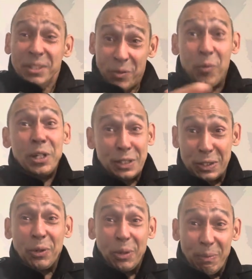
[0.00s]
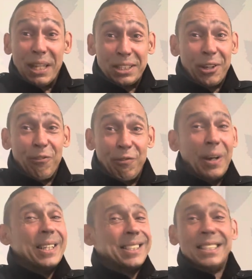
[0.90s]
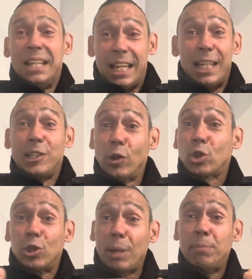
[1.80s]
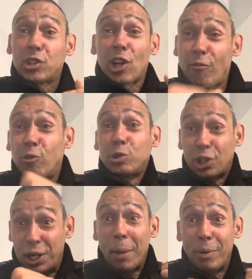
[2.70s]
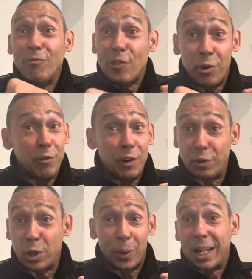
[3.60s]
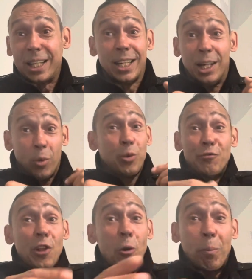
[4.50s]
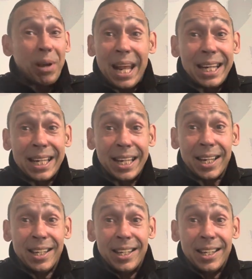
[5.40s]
when you talk about set advice, he goes, because them scuffles can happen very, very quickly with no planning.